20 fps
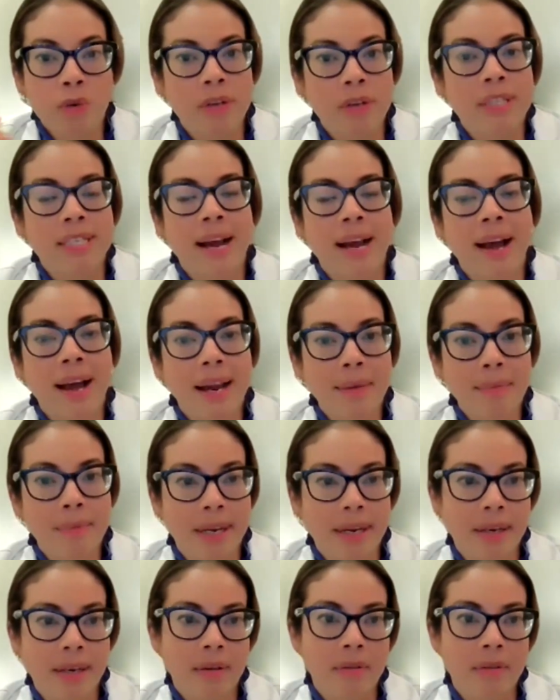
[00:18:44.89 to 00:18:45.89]
a
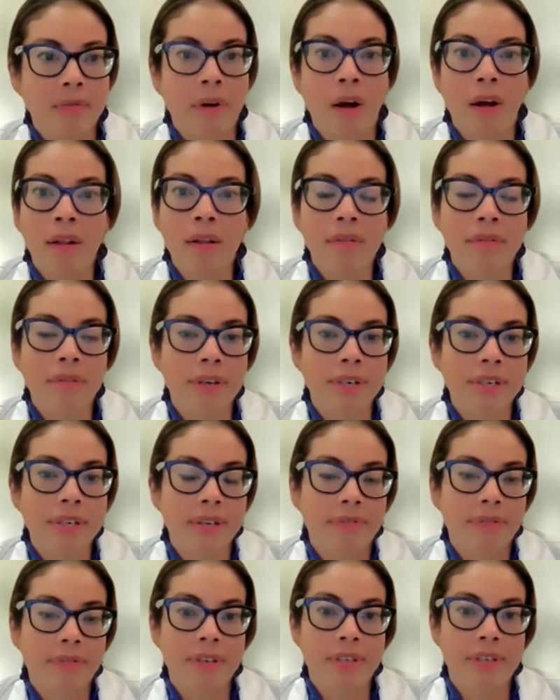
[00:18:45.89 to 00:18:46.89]
timeline of all of our
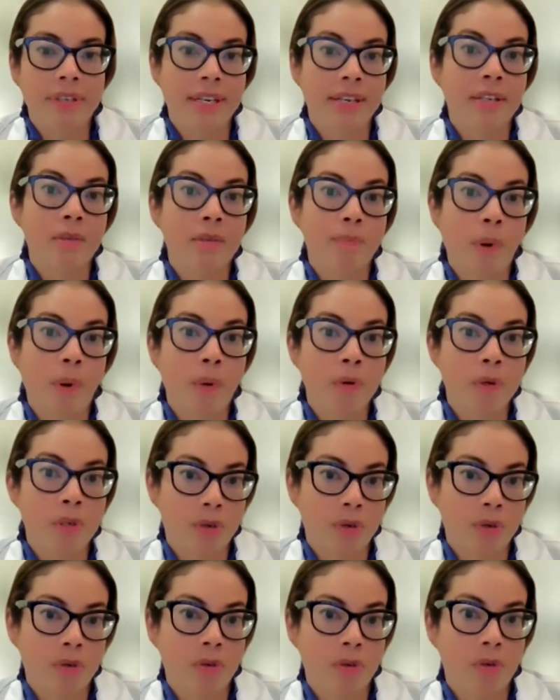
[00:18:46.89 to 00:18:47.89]
different
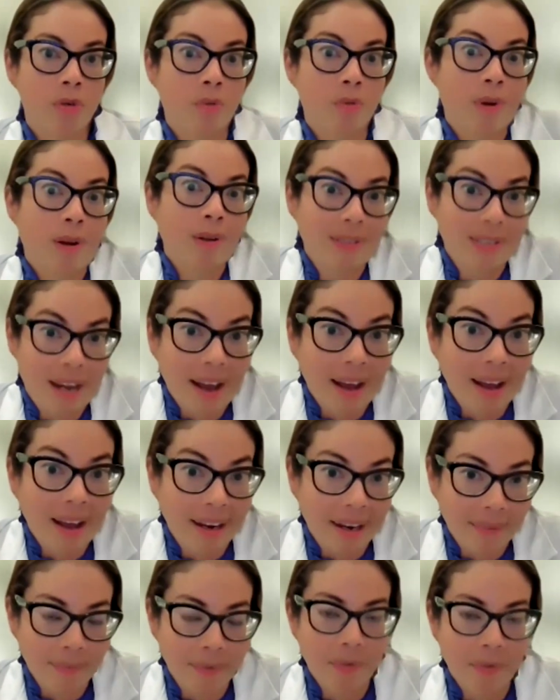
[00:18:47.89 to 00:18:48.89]
exposures throughout
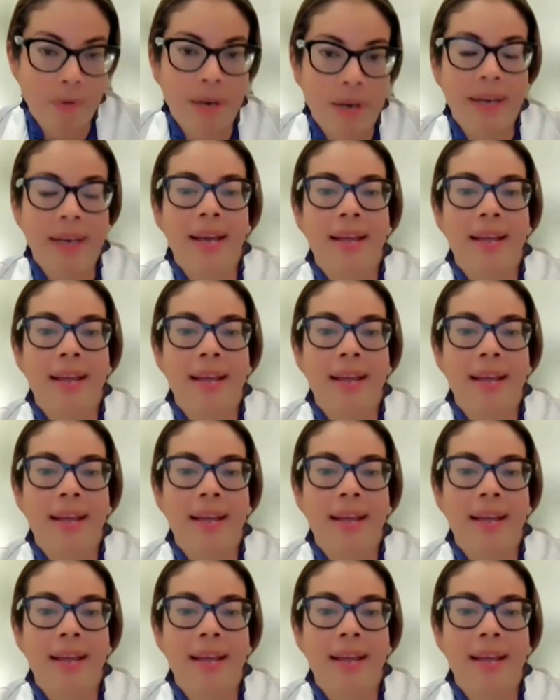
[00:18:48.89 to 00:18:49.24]
time, right?